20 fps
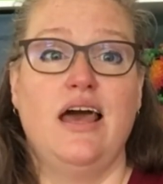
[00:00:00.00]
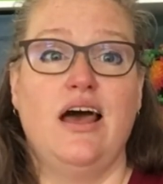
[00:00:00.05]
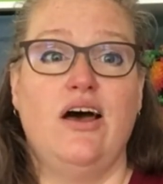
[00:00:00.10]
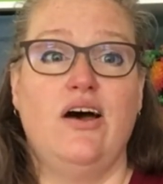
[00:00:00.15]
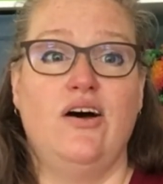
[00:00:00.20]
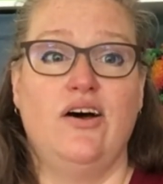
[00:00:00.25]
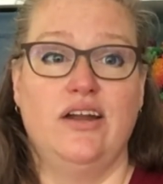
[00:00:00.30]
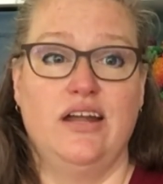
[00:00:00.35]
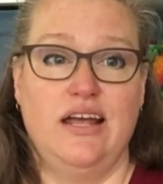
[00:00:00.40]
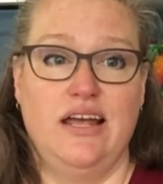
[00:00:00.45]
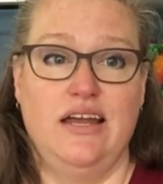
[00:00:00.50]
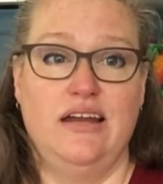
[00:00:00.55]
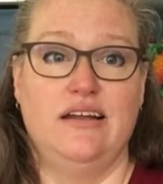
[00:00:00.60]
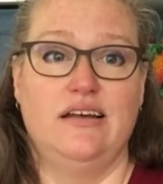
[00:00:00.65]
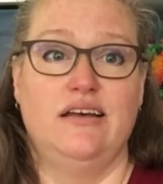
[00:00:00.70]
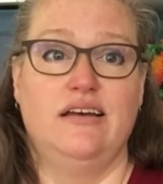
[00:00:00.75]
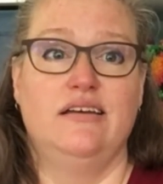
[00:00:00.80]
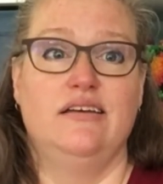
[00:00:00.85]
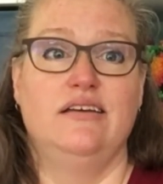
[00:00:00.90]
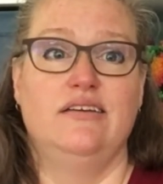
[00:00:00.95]
on
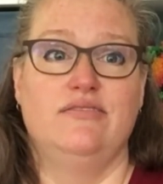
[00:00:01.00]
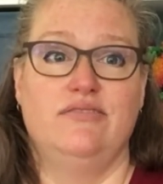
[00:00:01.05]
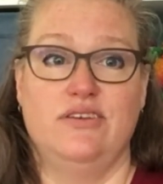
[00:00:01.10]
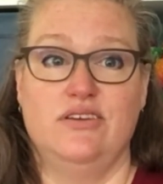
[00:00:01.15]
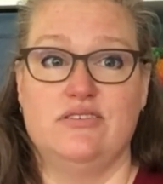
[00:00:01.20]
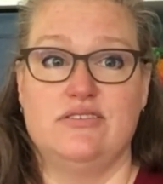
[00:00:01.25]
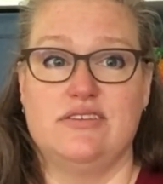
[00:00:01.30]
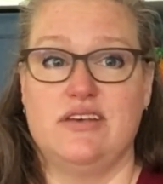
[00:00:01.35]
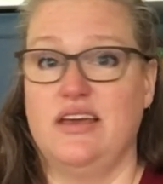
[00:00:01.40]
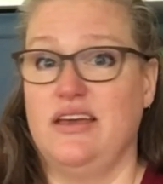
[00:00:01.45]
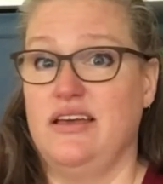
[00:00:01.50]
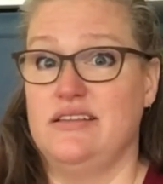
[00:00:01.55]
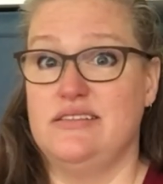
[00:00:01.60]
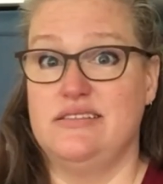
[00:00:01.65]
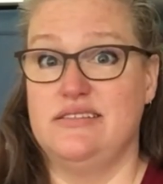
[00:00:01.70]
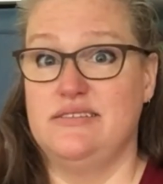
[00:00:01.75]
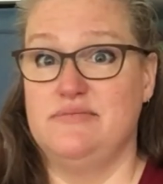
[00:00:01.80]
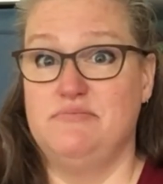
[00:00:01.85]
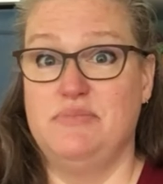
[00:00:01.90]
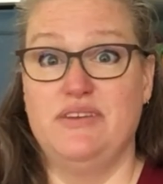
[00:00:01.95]
Aida, it feels like
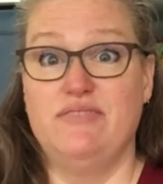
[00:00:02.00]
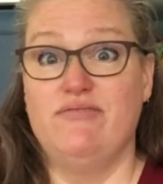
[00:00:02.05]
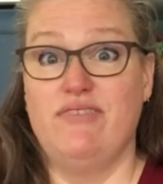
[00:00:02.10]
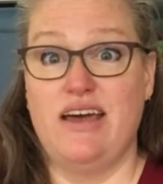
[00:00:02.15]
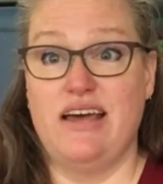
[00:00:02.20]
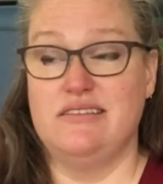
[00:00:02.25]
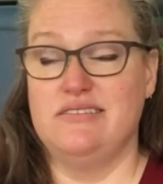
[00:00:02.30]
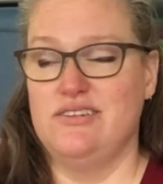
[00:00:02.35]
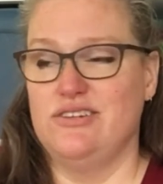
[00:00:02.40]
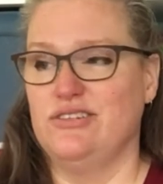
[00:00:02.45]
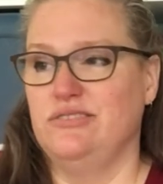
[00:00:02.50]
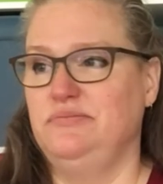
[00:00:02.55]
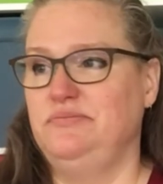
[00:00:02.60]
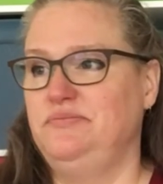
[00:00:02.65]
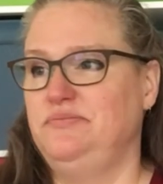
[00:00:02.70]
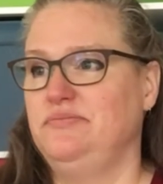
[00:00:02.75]
it's been faster.